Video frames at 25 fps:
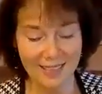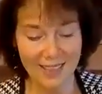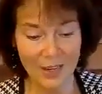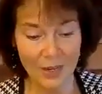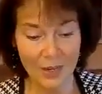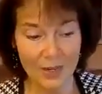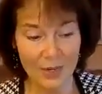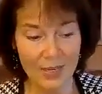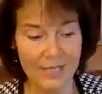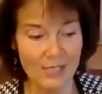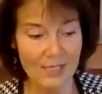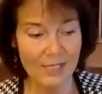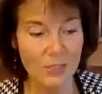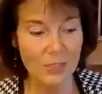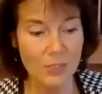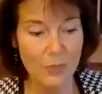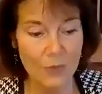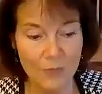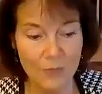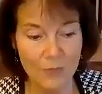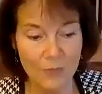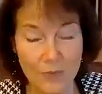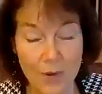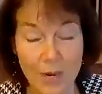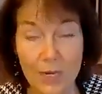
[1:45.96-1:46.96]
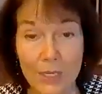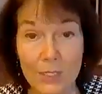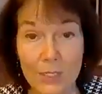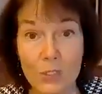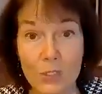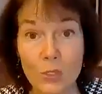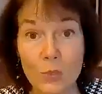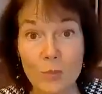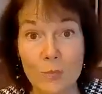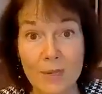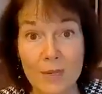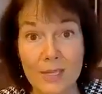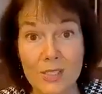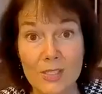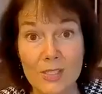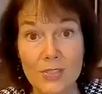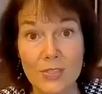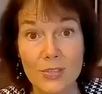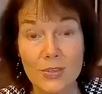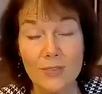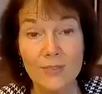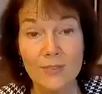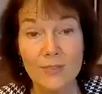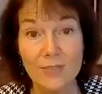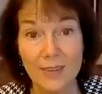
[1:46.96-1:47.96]
there is far too
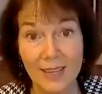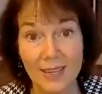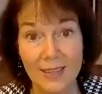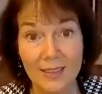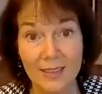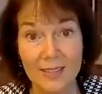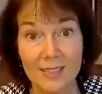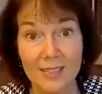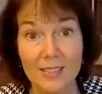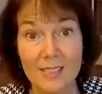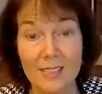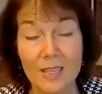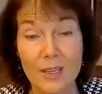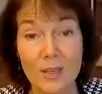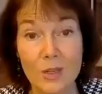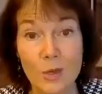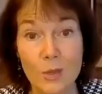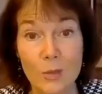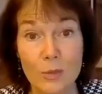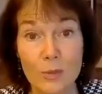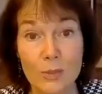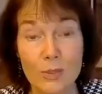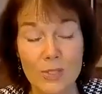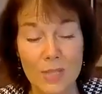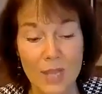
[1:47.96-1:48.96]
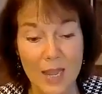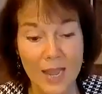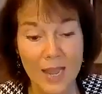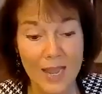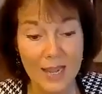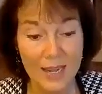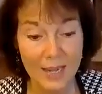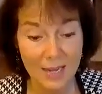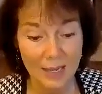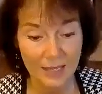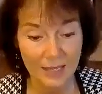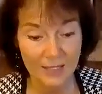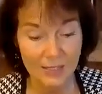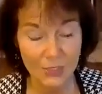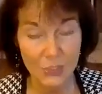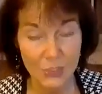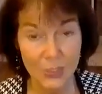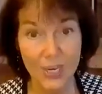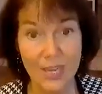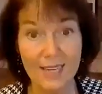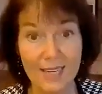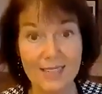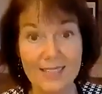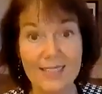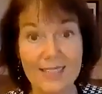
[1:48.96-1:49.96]
much violence that goes
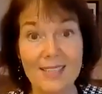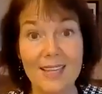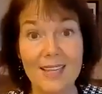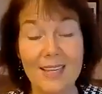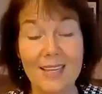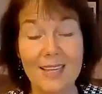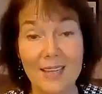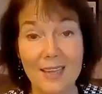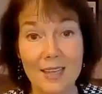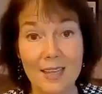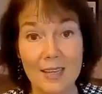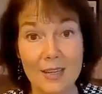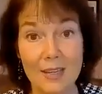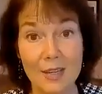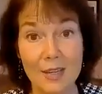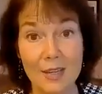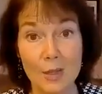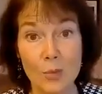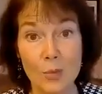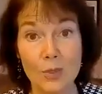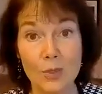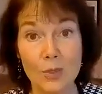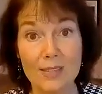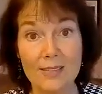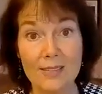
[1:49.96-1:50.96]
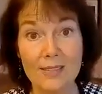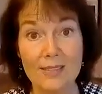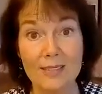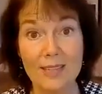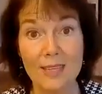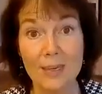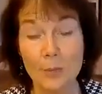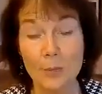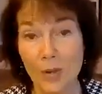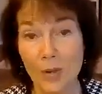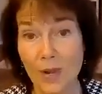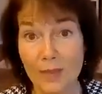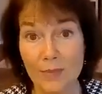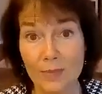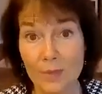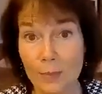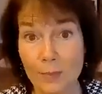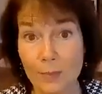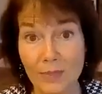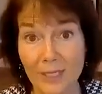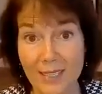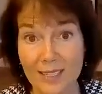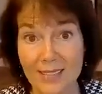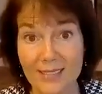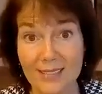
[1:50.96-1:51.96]
unchecked and unnoticed in
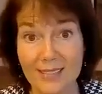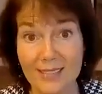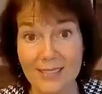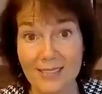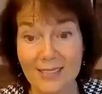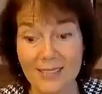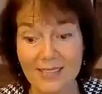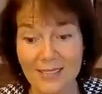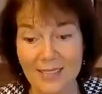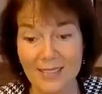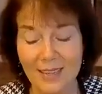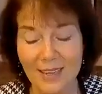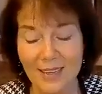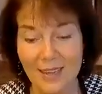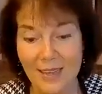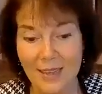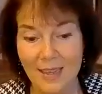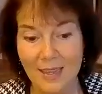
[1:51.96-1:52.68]
private places.